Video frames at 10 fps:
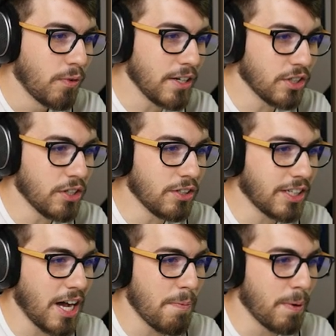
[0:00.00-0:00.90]
Reginald
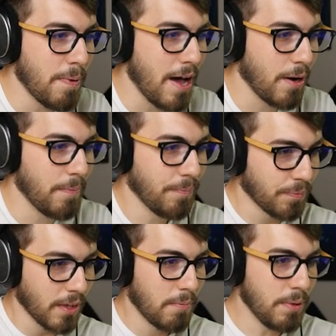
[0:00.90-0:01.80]
Copperbottom.
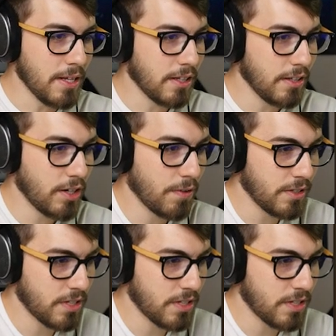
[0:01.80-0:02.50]
Being the leader of the